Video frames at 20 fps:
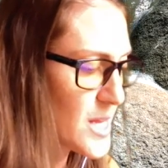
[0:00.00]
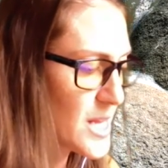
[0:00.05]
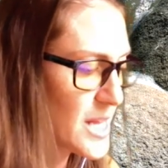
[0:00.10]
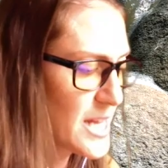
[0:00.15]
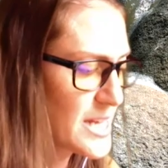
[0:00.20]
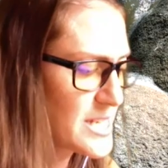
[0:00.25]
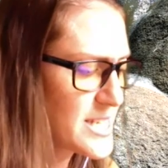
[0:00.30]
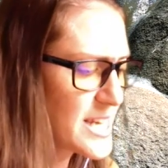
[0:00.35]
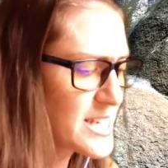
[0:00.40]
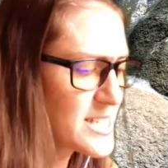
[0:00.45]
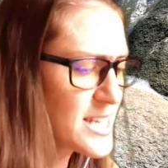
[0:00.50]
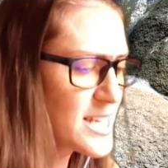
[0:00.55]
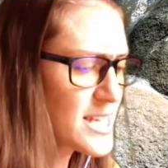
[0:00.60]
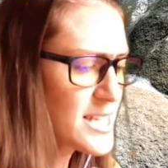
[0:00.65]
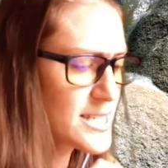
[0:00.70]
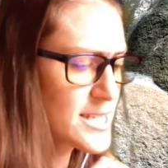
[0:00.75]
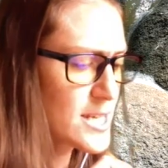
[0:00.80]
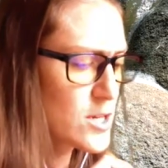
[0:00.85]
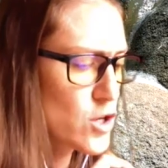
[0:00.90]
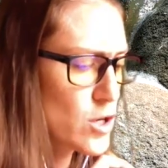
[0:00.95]
It takes a
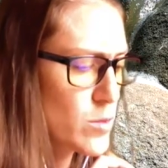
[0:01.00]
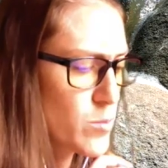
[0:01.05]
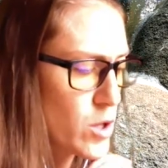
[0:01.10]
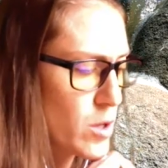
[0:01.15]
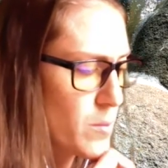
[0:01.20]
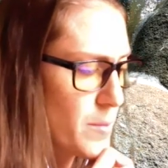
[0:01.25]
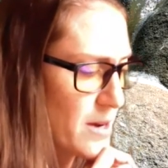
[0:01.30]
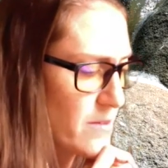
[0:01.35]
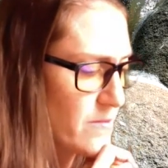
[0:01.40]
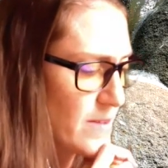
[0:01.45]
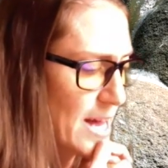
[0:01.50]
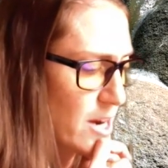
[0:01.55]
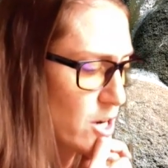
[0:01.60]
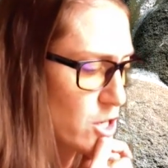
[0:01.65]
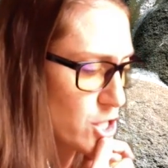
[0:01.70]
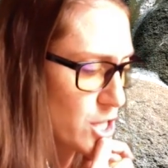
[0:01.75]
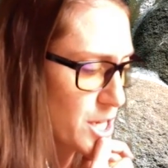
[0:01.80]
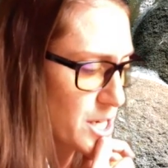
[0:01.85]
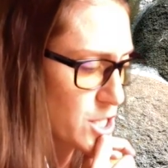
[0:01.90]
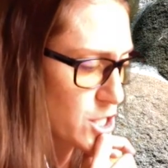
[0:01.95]
considerable amount of
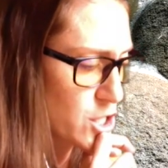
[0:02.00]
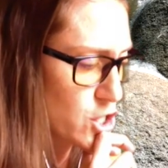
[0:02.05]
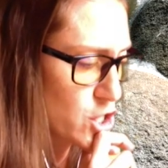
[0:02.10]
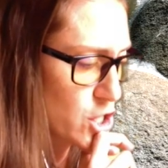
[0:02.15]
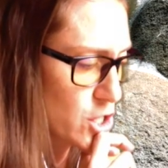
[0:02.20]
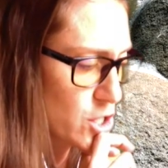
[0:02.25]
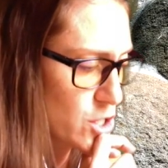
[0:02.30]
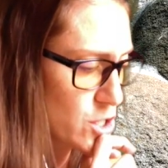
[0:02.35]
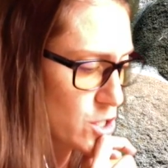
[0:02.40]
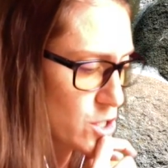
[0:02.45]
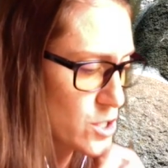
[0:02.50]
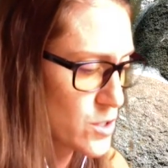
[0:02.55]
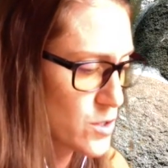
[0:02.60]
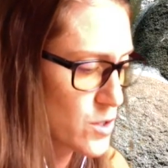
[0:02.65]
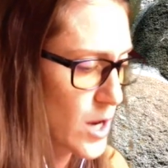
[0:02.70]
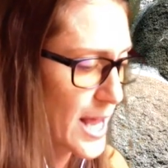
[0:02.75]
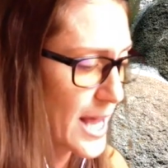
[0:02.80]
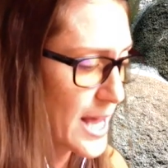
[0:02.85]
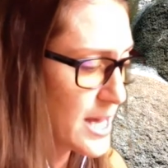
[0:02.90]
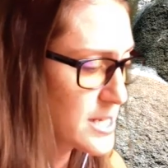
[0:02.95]
energy
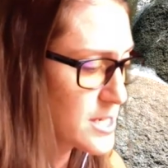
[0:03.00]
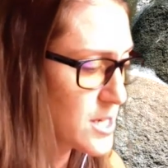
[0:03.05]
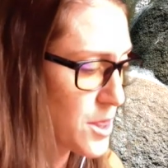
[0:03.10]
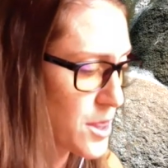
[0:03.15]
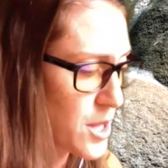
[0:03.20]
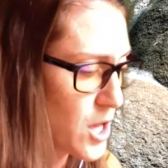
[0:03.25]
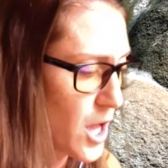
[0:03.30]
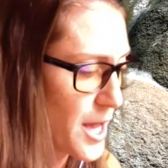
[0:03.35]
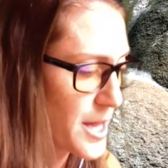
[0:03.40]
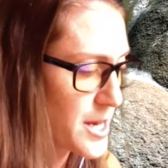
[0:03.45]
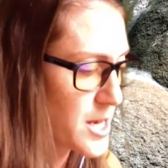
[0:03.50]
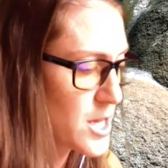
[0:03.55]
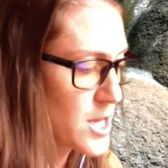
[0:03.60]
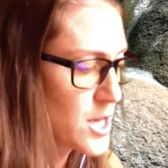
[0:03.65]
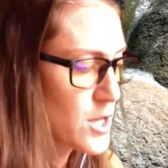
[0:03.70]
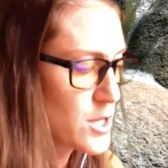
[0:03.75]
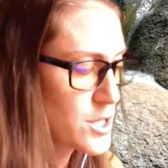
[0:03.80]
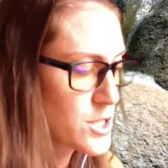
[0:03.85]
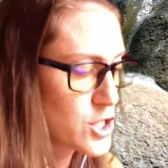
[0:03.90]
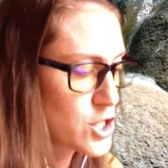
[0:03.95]
and thought
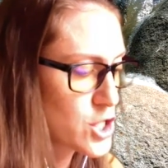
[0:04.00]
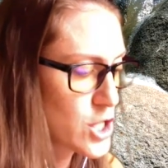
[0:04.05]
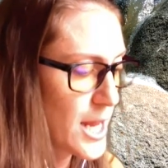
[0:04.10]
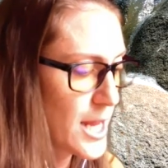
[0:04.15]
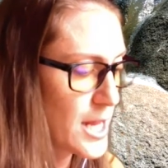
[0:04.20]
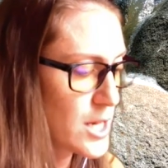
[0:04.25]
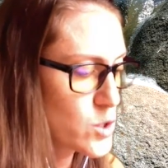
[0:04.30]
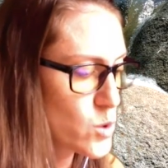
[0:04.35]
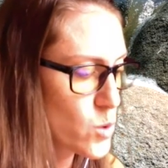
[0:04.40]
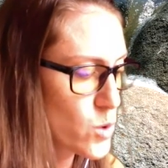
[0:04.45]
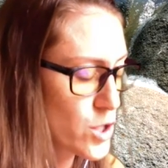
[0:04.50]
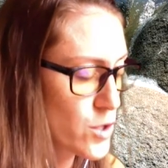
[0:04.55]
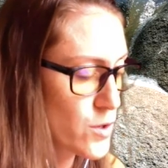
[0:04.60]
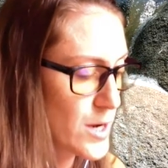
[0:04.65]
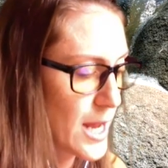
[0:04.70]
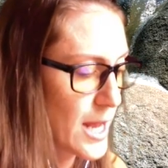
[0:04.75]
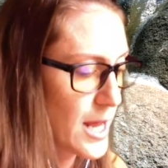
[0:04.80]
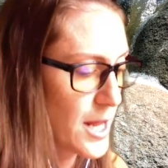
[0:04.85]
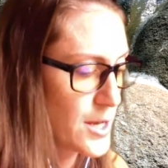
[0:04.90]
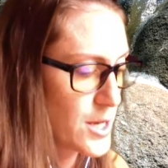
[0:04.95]
to change or
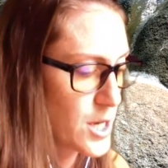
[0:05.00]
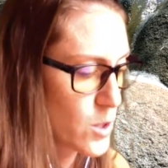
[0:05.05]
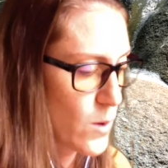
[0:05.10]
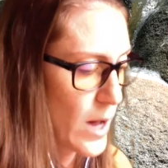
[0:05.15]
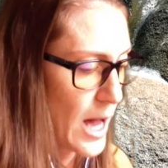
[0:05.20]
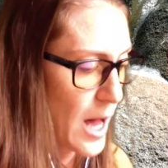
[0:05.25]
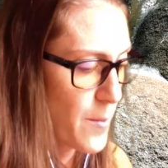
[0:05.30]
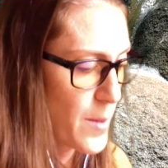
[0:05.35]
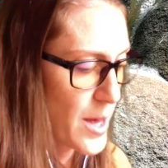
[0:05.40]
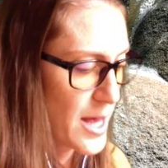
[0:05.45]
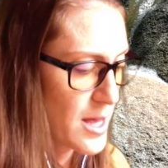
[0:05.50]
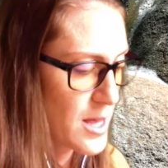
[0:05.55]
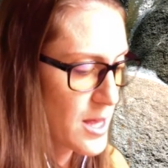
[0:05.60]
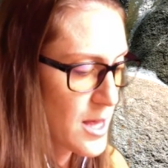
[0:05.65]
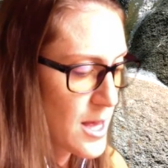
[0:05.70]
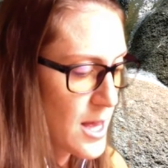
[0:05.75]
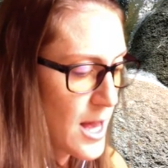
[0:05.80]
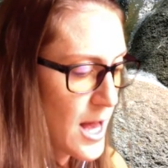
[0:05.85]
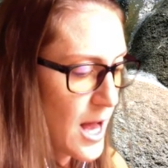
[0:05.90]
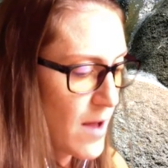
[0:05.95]
create a new habit.
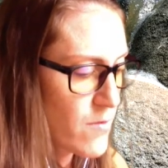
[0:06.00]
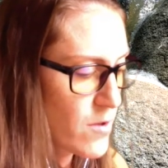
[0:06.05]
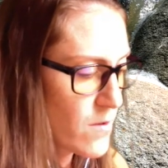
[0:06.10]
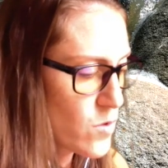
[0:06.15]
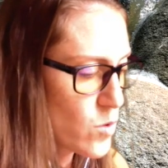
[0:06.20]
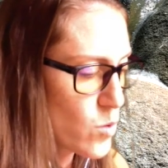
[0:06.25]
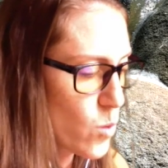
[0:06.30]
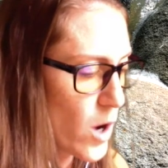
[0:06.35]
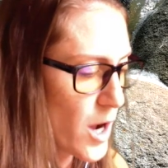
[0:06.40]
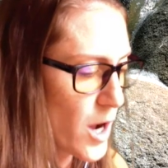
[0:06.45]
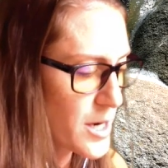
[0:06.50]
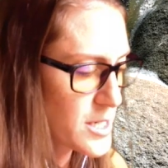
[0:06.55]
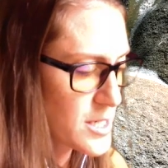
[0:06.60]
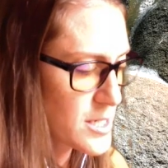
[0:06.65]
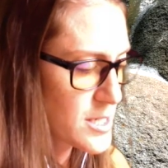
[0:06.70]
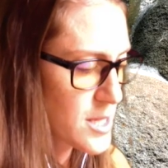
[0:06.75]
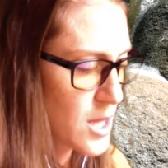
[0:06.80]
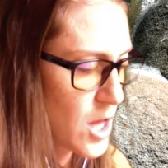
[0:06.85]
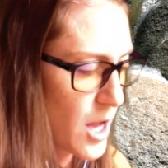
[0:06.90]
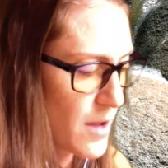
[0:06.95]
Have you ever walked
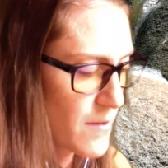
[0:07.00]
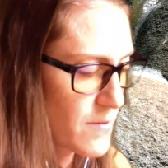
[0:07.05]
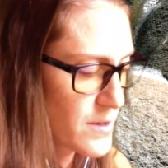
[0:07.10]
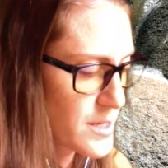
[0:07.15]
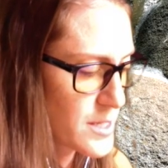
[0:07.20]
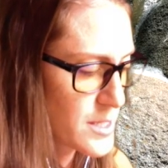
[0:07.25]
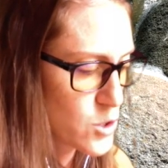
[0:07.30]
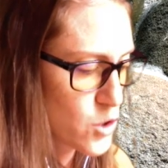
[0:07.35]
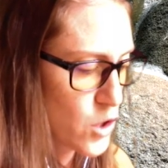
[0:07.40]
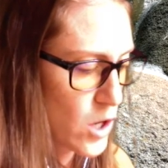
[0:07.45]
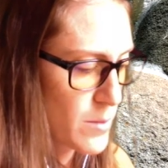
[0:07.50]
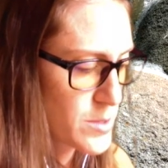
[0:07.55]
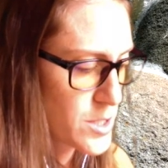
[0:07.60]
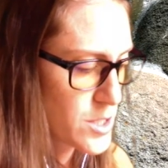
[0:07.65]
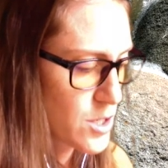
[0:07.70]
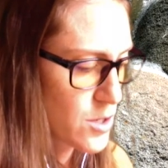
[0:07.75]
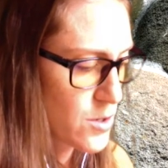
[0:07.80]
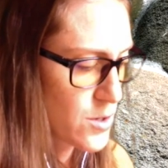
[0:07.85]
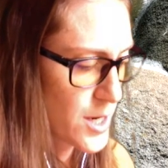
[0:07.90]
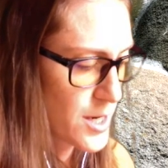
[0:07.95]
into the office, grabbed a
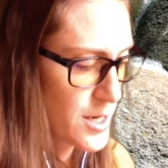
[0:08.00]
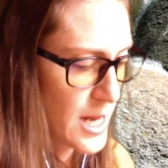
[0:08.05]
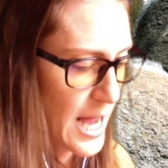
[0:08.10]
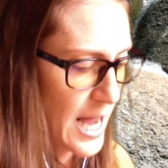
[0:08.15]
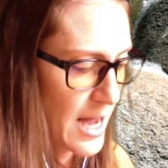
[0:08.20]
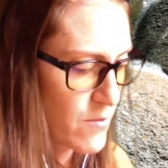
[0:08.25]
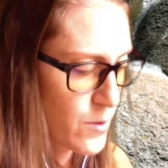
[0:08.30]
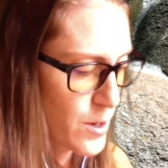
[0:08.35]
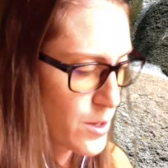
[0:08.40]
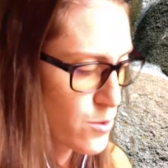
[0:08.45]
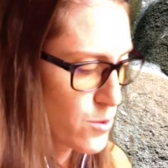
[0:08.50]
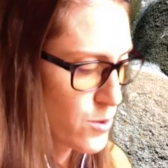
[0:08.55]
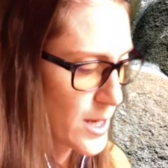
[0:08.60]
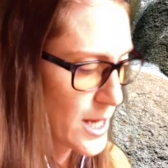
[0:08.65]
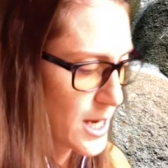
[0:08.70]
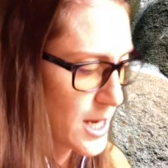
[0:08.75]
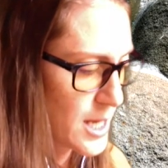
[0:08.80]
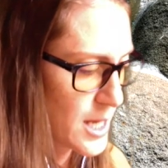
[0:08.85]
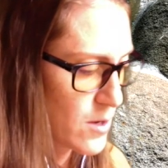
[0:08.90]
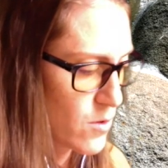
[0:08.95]
donut, and halfway through
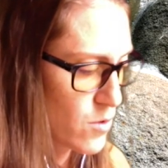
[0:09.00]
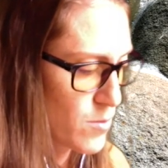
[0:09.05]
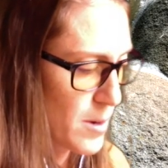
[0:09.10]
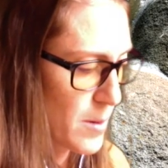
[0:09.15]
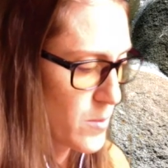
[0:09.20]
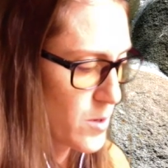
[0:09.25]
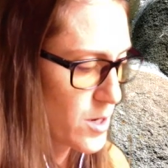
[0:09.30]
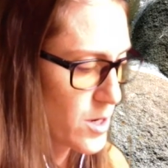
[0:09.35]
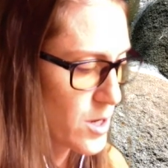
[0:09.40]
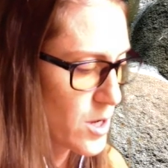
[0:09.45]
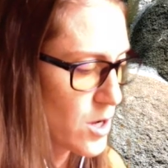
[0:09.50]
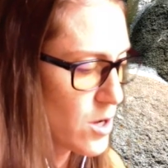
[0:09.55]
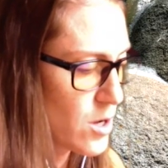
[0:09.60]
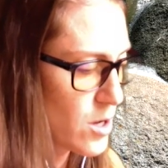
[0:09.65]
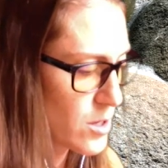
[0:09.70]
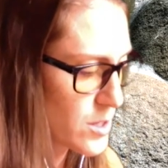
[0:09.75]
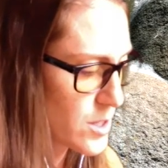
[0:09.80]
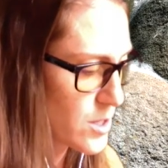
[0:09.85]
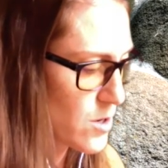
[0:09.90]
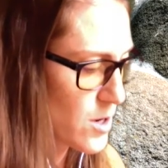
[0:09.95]
eating it remembered, oh,
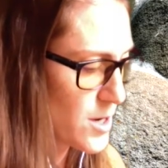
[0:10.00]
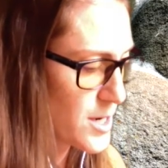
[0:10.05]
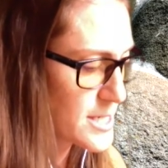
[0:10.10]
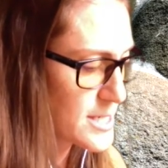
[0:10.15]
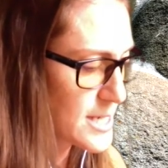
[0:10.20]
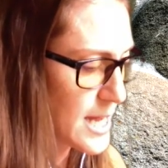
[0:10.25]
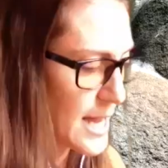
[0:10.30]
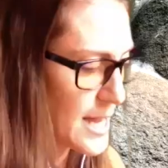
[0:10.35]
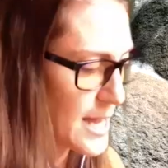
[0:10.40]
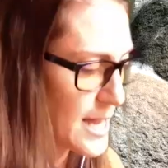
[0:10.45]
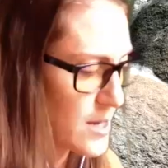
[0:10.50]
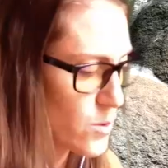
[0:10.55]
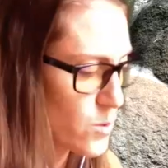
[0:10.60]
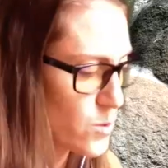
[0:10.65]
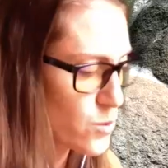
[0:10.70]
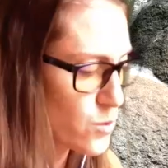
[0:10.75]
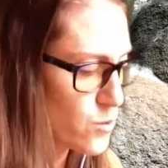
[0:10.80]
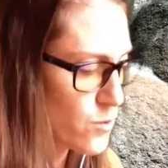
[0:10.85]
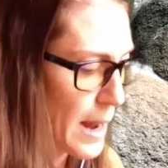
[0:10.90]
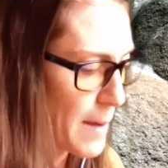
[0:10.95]
you're on a diet, oh
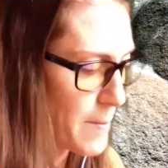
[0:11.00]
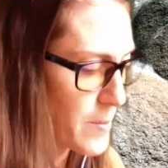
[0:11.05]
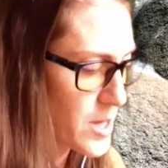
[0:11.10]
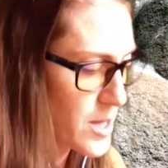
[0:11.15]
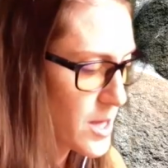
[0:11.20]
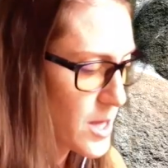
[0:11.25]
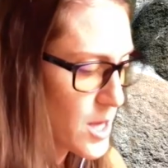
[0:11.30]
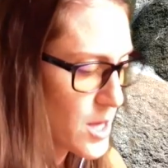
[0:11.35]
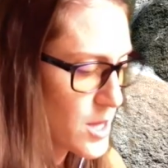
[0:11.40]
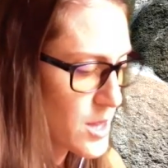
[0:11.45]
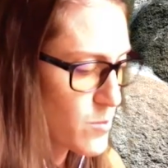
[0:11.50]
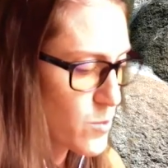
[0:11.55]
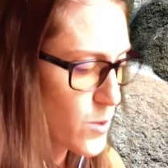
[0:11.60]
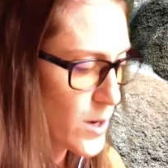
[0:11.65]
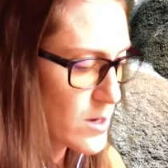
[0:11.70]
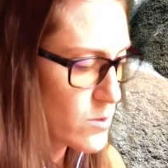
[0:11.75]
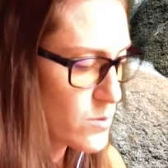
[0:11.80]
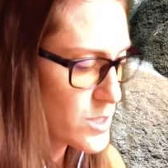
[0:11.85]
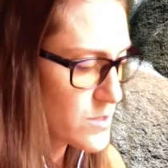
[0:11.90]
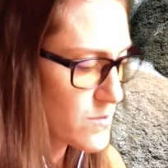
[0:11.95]
crap. The
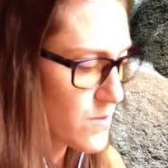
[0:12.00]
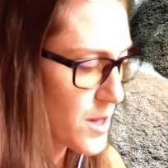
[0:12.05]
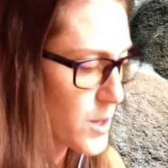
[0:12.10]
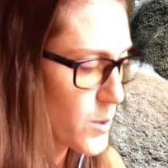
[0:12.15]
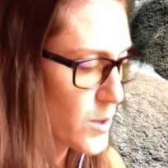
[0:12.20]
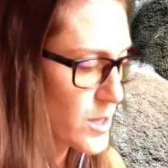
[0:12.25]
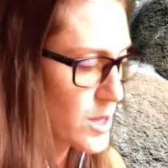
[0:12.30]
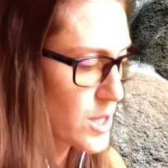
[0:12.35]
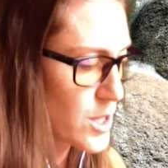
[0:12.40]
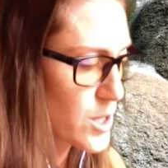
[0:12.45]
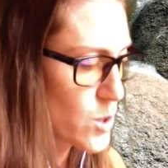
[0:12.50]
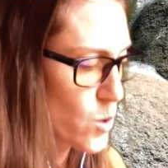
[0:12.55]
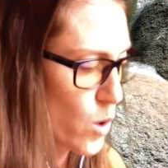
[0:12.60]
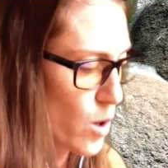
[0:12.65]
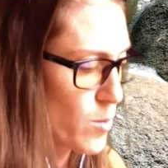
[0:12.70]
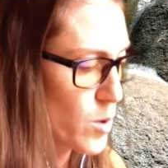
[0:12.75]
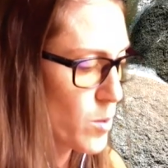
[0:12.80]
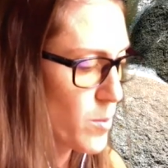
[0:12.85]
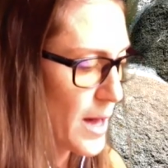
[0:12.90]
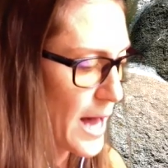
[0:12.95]
brain was following the
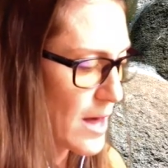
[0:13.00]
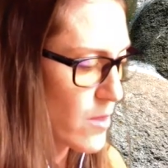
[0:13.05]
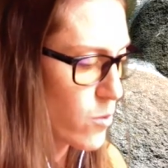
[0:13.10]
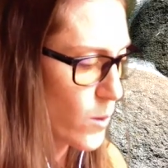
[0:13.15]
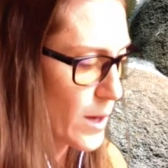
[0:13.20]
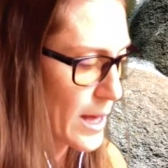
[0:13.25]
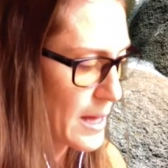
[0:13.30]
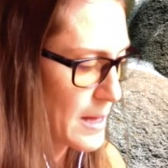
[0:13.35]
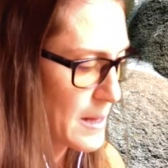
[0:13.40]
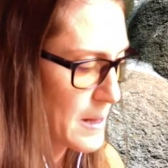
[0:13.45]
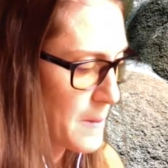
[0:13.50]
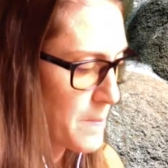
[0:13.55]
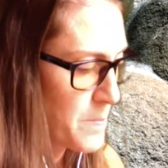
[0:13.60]
normal pathway.